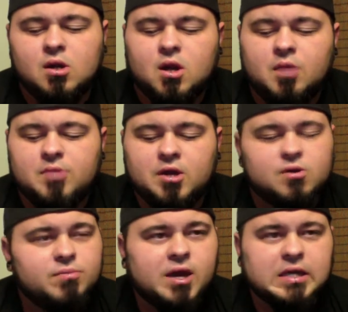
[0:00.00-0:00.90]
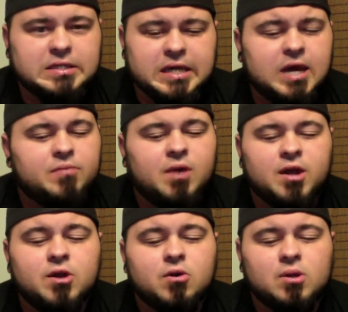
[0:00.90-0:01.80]
I'm not going back in time. I
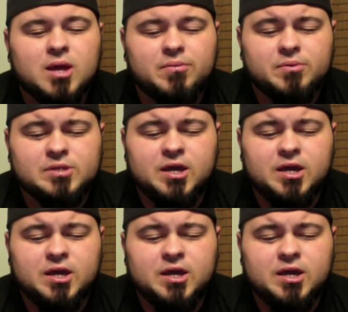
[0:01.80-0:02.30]
know a lot of people say